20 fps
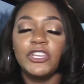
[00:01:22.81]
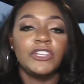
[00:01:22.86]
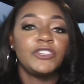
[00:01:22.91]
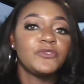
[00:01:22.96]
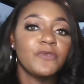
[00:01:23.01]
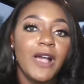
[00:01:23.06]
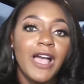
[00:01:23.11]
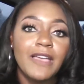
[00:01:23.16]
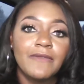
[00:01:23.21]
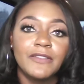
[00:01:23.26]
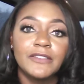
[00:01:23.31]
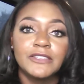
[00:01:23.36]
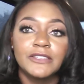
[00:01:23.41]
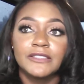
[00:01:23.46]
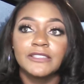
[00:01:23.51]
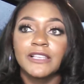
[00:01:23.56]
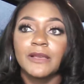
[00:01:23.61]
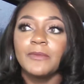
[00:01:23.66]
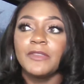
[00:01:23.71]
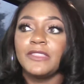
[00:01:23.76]
you could drive
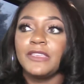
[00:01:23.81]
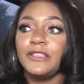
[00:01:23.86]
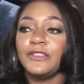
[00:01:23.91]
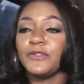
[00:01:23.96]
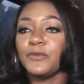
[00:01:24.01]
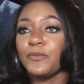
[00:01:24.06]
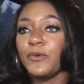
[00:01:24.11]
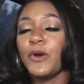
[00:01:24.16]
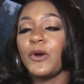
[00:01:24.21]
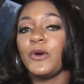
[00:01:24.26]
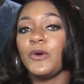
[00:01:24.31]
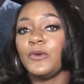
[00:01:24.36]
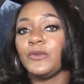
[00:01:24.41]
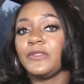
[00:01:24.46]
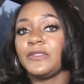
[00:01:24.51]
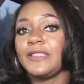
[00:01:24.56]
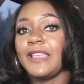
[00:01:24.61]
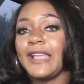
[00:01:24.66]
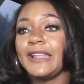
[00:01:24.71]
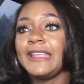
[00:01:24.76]
into some of these
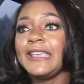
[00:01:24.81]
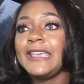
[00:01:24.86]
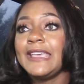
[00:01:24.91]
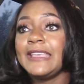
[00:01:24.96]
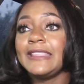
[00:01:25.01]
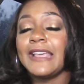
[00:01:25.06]
roads that,